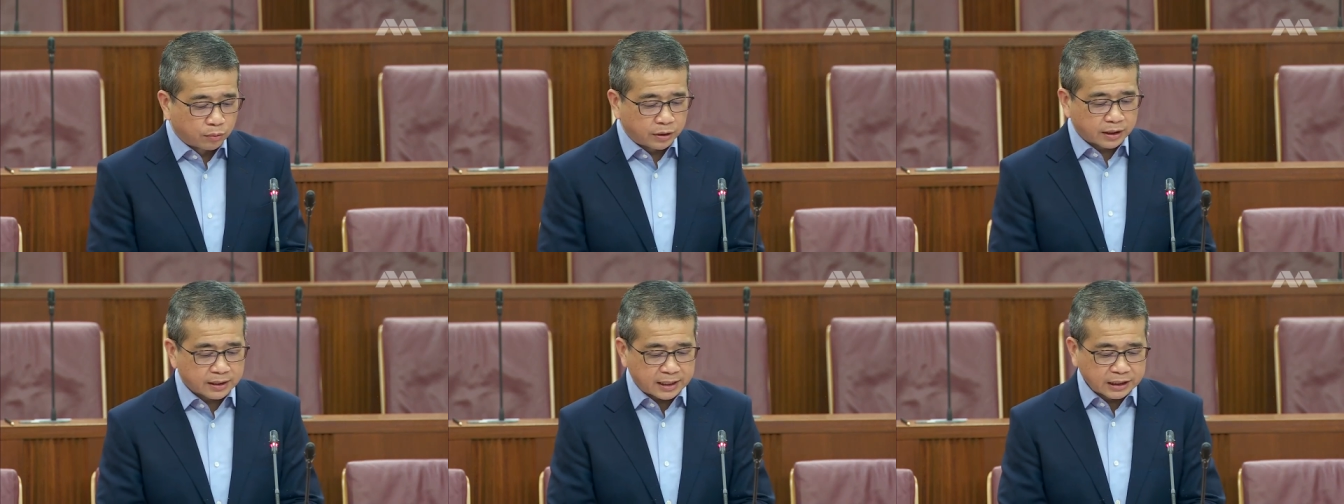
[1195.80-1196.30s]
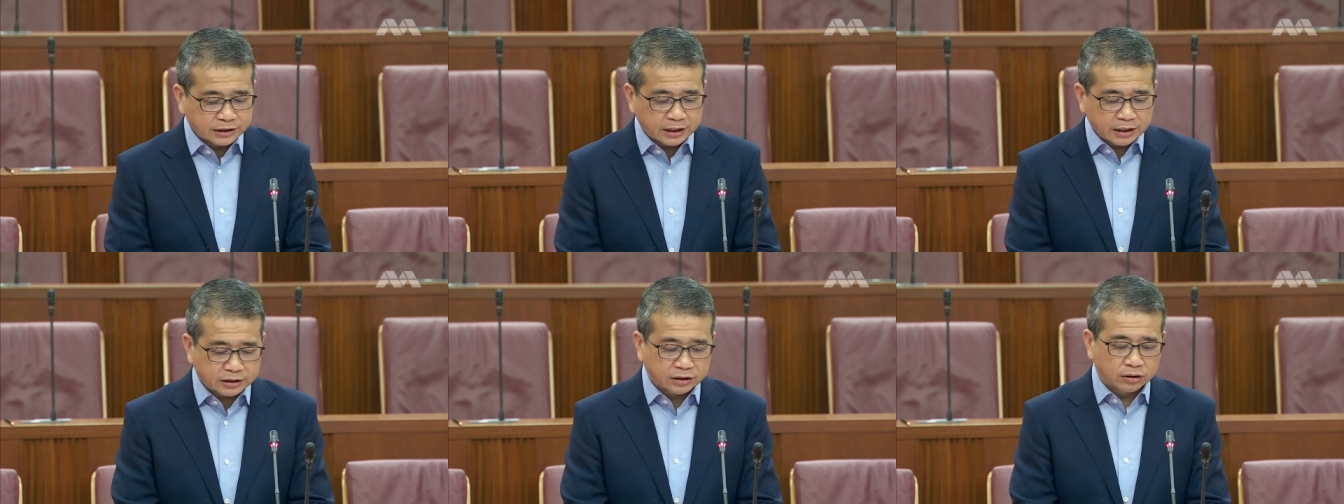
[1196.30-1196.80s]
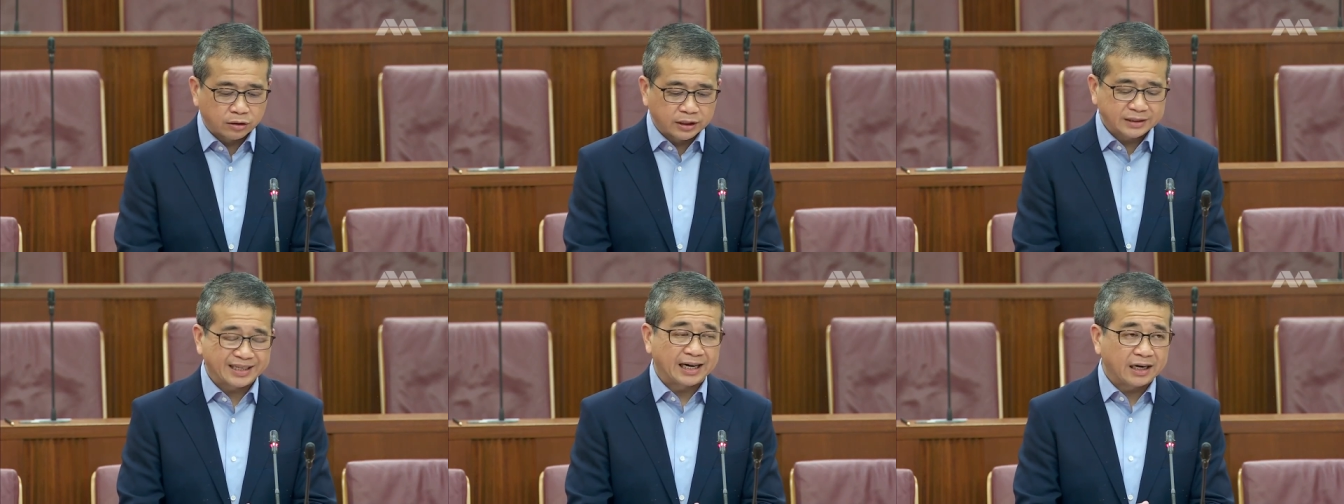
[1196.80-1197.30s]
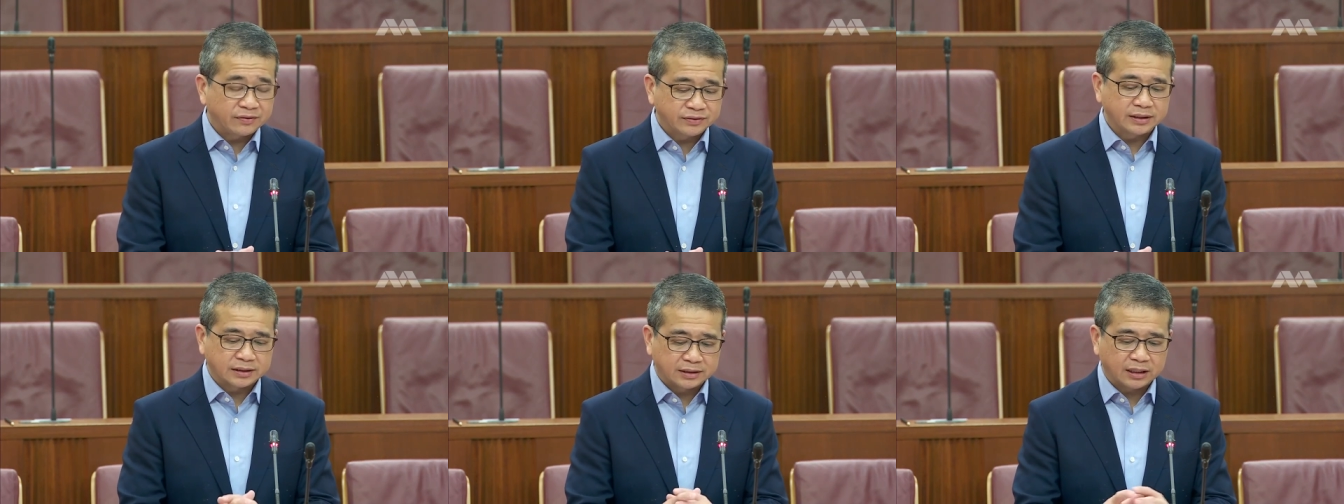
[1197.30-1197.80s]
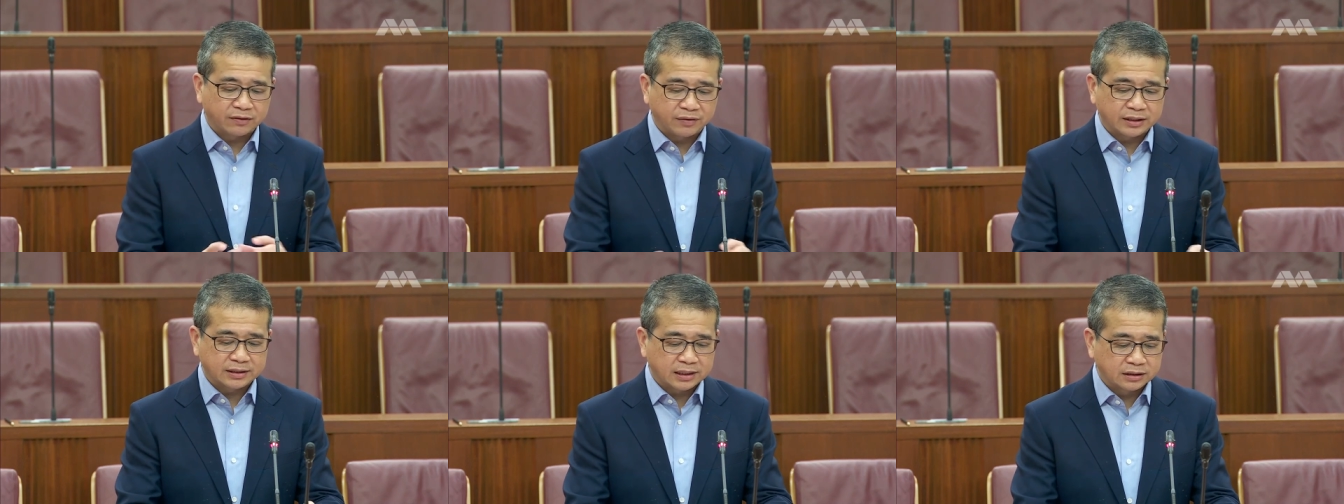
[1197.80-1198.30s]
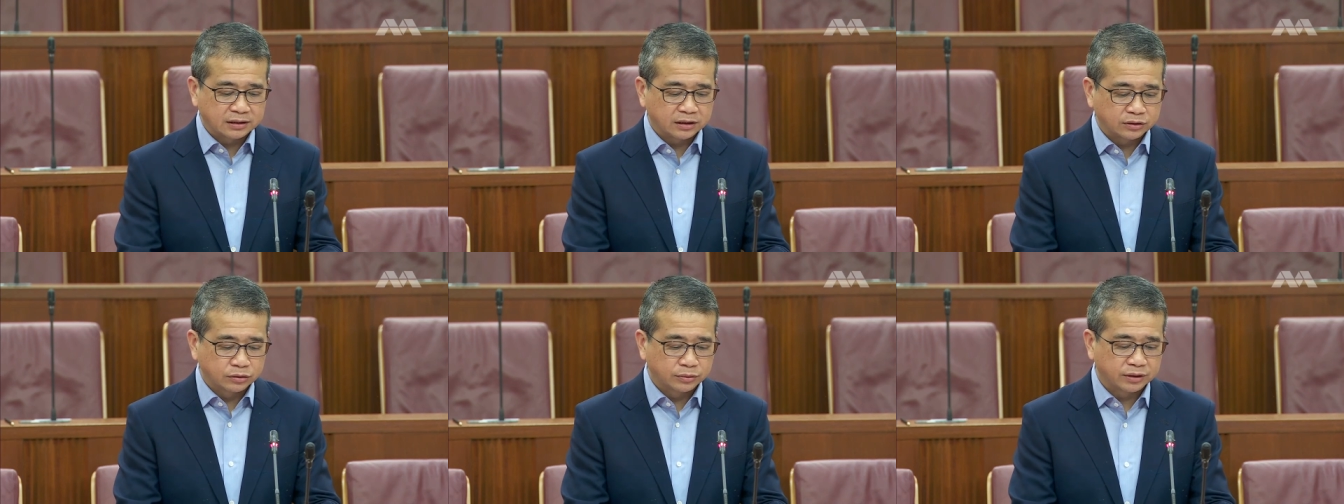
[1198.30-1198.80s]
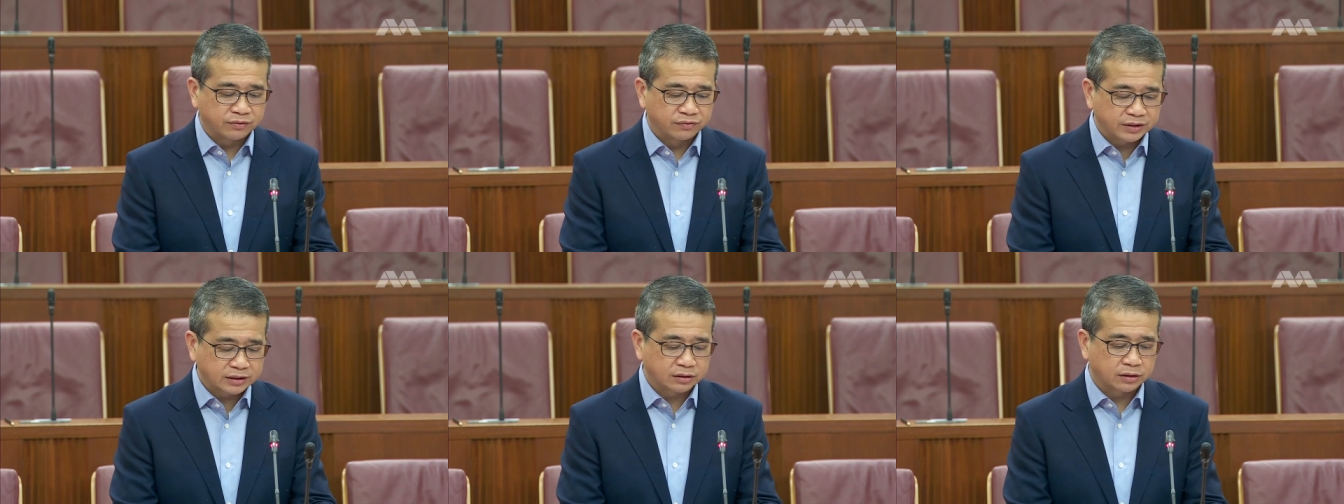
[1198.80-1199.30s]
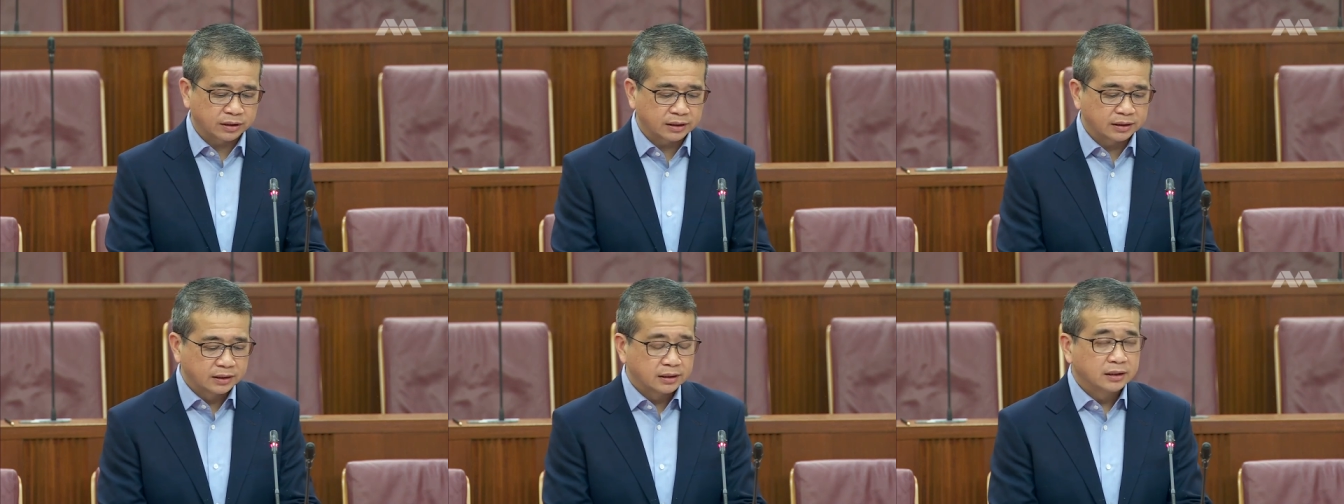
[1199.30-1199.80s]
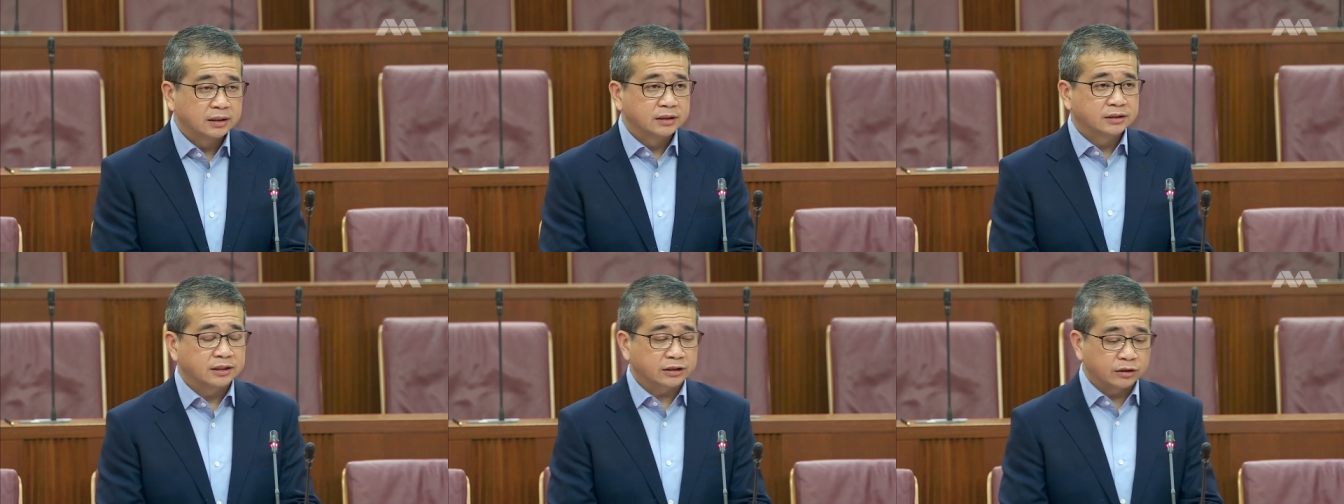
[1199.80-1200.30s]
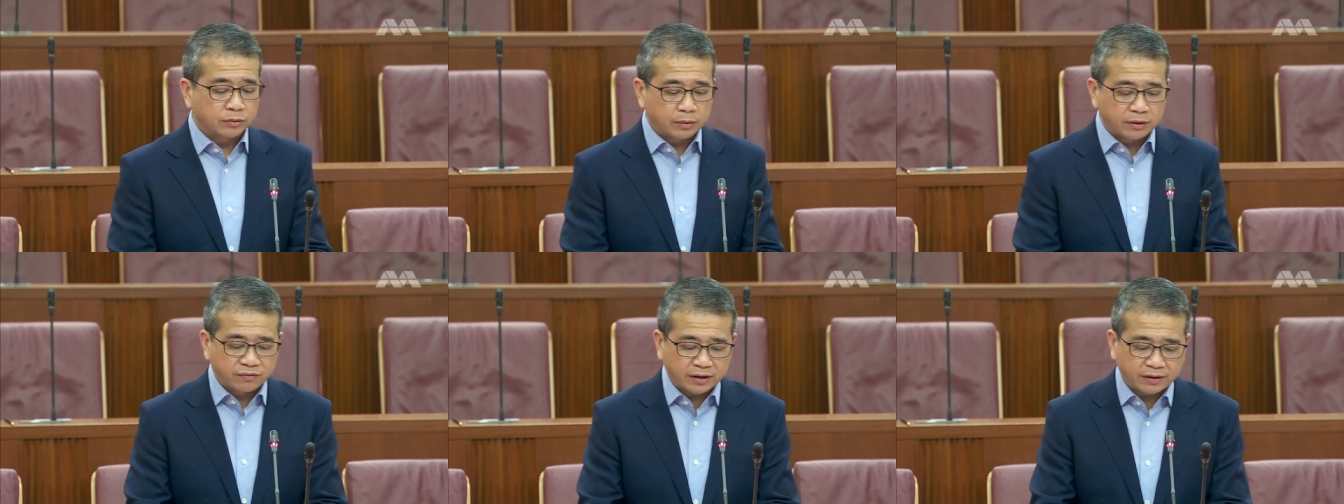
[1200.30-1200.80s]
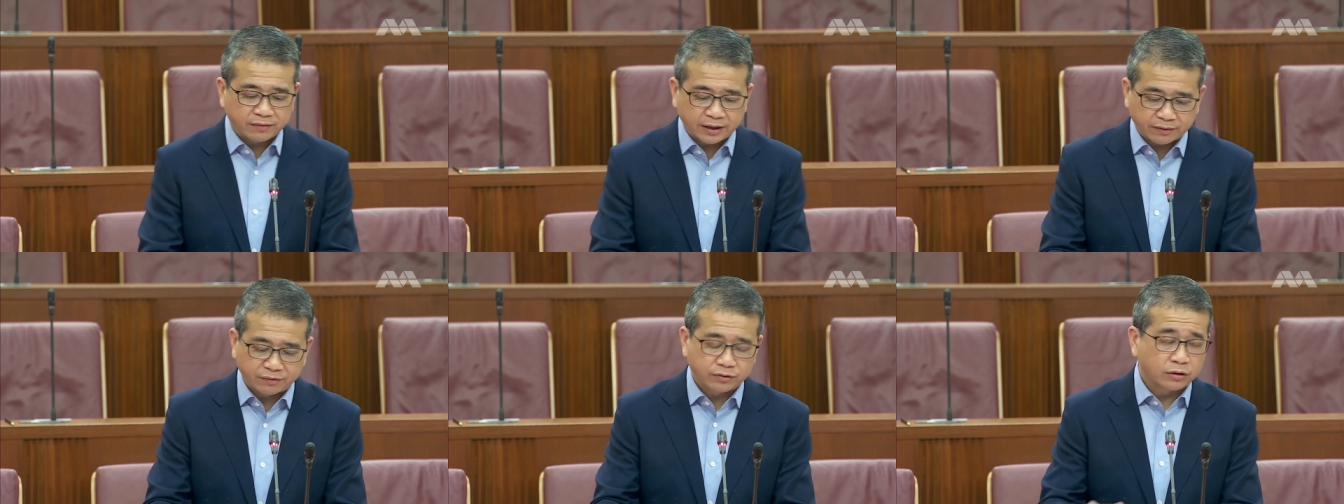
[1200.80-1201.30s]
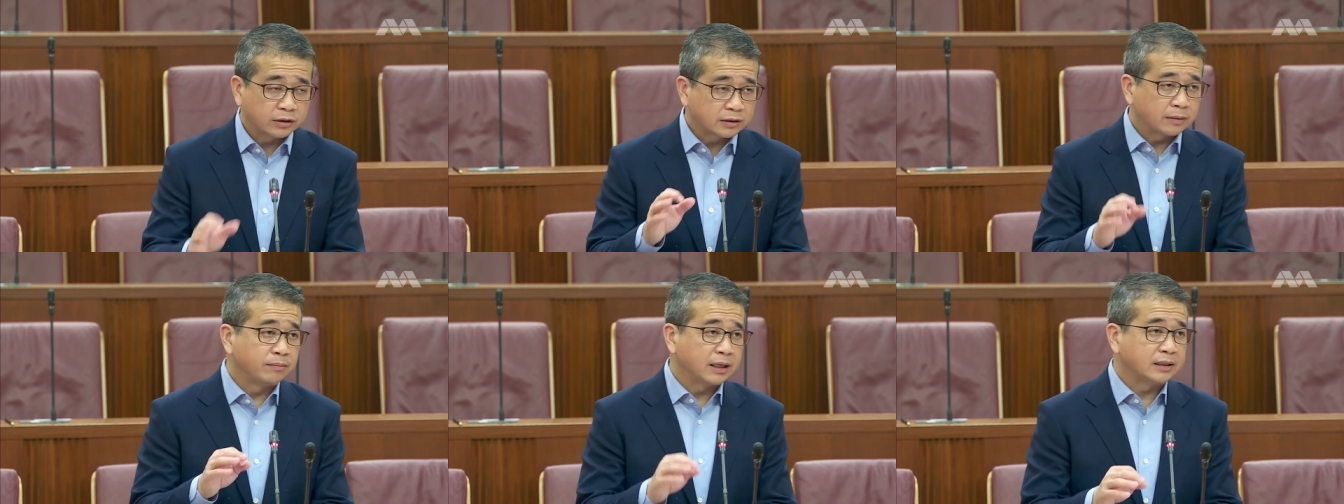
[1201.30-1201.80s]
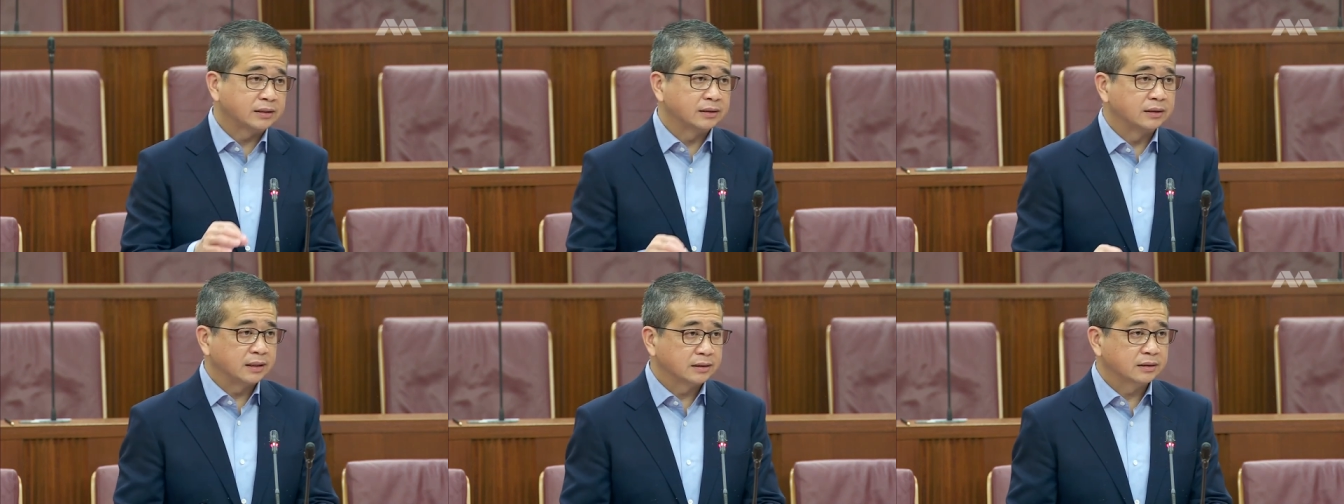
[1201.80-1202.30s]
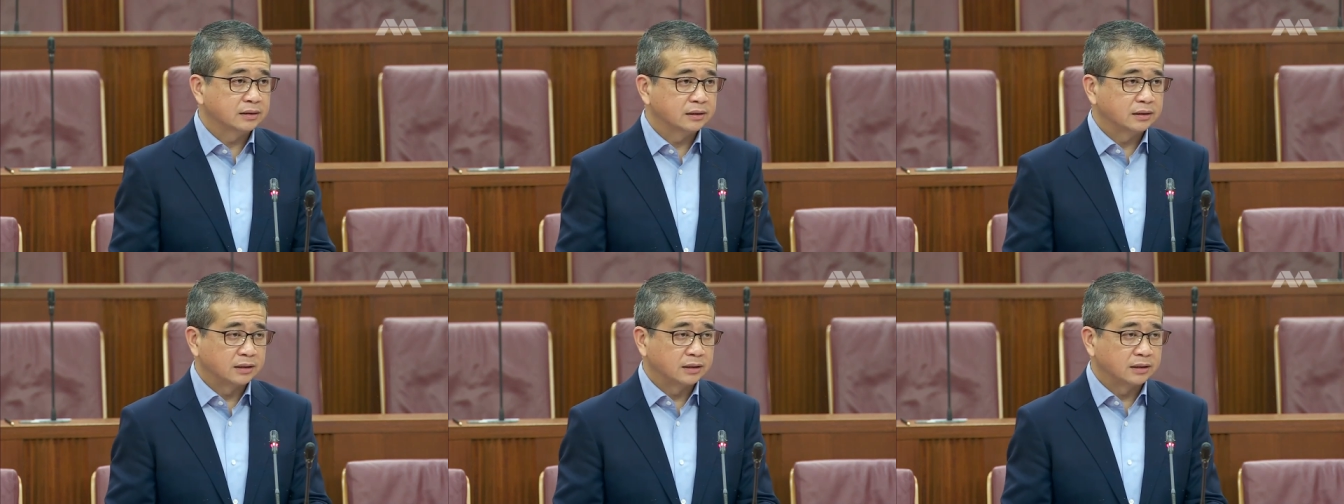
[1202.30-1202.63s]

Where a client changes lawyers after a CFA is entered into with the first lawyer, Section 115F contemplates this